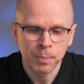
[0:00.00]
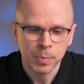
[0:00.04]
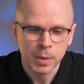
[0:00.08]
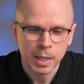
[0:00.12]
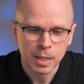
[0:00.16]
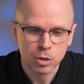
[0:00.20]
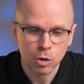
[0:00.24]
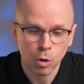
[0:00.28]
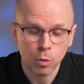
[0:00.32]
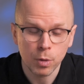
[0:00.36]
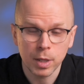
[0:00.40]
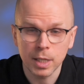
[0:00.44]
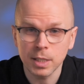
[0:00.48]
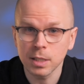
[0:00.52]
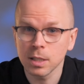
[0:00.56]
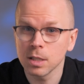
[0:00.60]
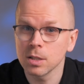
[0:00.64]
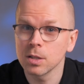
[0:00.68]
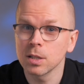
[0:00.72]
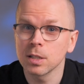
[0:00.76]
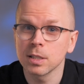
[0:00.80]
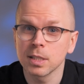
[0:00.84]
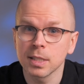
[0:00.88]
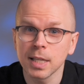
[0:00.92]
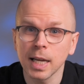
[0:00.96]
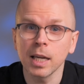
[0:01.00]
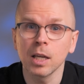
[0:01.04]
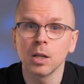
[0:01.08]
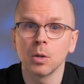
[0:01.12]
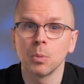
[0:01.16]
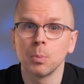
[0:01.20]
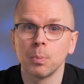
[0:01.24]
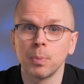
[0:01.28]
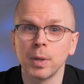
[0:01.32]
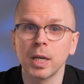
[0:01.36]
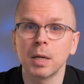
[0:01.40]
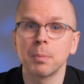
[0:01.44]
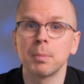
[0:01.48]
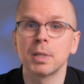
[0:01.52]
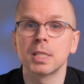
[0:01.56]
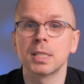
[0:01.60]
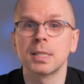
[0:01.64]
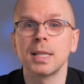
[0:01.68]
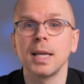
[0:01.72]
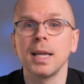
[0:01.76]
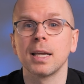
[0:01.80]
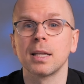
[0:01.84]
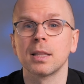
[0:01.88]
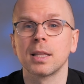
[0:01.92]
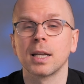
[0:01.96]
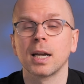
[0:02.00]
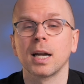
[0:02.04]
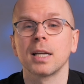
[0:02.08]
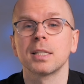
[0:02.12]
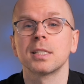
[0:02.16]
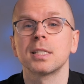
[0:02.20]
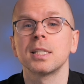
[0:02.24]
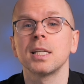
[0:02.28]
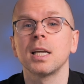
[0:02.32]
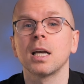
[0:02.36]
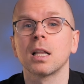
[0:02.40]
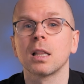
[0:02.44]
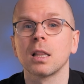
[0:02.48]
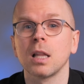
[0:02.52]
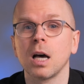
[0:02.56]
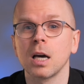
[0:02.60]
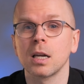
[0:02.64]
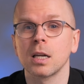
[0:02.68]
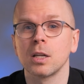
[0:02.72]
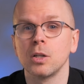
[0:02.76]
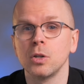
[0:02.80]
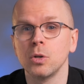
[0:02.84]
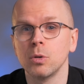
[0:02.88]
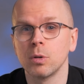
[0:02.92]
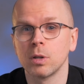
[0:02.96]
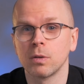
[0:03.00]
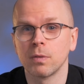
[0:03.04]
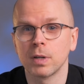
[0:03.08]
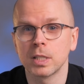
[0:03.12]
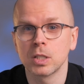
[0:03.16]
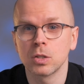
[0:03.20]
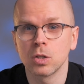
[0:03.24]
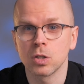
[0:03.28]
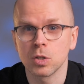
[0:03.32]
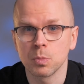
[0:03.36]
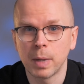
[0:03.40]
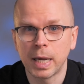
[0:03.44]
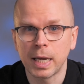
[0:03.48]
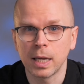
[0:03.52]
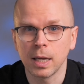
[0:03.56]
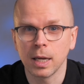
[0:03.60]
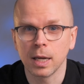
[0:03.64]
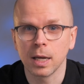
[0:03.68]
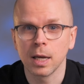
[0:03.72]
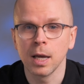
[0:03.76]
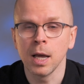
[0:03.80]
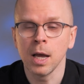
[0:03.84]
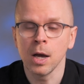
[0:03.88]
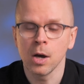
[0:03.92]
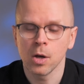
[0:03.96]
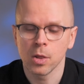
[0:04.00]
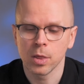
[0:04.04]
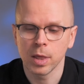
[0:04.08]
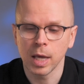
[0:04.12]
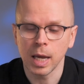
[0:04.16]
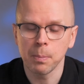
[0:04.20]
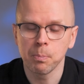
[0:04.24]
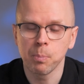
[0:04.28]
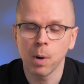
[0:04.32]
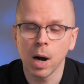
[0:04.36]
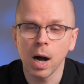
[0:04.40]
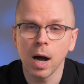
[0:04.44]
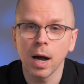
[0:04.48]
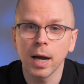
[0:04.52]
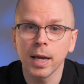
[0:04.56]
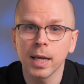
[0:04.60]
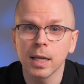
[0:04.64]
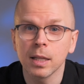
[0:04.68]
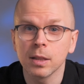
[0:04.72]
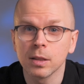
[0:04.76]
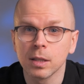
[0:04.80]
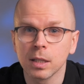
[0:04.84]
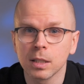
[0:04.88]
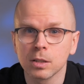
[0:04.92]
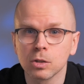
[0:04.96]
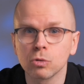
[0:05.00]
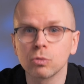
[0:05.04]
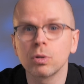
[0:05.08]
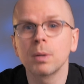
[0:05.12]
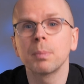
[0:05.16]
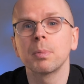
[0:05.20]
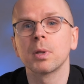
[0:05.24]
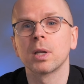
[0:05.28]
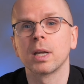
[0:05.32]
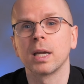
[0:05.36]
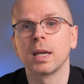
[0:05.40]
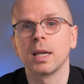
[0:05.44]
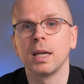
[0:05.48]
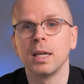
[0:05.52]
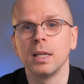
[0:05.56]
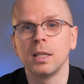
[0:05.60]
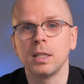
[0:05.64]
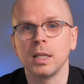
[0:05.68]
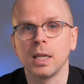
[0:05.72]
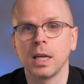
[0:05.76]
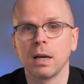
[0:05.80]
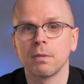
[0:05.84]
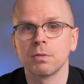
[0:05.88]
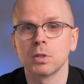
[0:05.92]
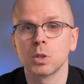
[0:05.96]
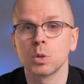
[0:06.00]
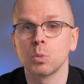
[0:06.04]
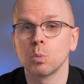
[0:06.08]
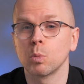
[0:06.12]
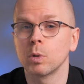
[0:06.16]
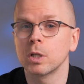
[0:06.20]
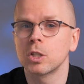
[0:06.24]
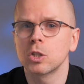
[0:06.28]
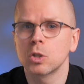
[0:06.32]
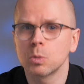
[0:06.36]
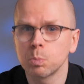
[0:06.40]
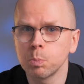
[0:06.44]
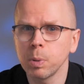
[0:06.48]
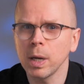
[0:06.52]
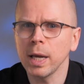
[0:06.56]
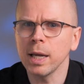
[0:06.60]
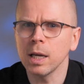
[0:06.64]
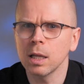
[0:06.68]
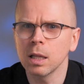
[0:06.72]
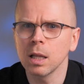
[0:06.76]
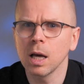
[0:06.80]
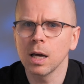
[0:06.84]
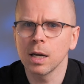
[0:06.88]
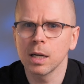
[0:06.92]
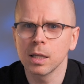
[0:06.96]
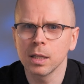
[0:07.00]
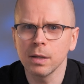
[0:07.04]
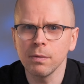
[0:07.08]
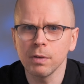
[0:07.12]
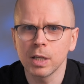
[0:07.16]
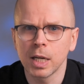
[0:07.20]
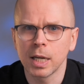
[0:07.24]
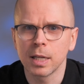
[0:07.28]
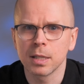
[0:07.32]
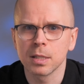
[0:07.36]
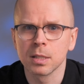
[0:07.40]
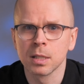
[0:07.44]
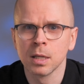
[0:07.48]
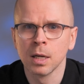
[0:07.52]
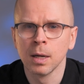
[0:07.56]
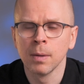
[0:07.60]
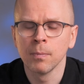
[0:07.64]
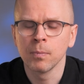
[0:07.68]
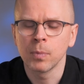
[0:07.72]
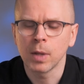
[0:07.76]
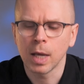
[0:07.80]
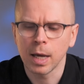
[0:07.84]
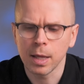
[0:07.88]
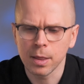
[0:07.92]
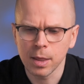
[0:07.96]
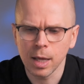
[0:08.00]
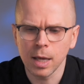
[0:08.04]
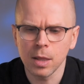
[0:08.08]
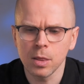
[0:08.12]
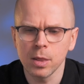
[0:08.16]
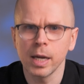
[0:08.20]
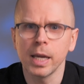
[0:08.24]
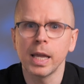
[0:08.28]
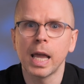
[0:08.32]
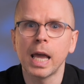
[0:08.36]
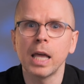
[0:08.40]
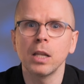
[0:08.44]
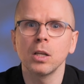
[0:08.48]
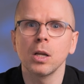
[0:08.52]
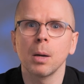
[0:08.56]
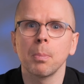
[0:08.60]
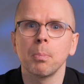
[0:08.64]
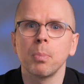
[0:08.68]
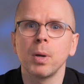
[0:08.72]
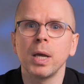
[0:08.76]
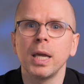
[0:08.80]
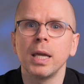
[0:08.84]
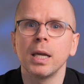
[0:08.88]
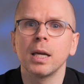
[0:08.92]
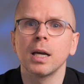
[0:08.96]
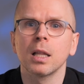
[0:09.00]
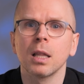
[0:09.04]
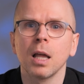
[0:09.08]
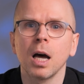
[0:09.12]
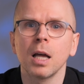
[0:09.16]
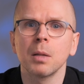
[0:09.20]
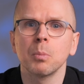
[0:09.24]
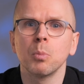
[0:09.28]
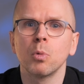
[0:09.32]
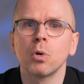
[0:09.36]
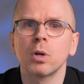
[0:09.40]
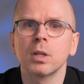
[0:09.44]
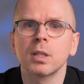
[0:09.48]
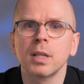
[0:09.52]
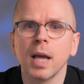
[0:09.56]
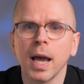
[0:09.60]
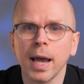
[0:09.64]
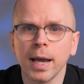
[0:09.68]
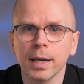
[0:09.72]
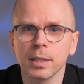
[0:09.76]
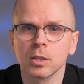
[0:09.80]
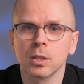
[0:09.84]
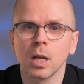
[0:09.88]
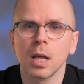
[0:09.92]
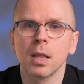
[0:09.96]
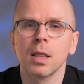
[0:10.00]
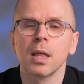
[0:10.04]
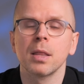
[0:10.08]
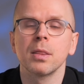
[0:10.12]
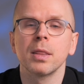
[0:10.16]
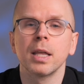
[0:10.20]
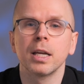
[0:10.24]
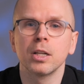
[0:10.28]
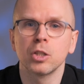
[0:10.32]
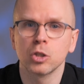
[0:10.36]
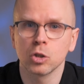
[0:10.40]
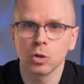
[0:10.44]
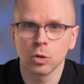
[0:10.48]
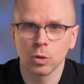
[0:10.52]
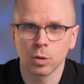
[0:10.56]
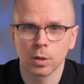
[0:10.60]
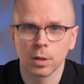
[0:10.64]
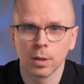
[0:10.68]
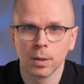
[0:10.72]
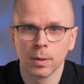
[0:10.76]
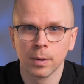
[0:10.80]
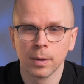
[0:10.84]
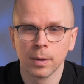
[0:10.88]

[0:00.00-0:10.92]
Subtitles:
So this is the second big mistake that I see a lot of new investors making. They buy distributing ETFs, which pay a lot of dividends, and then they end up paying a lot more tax than they should.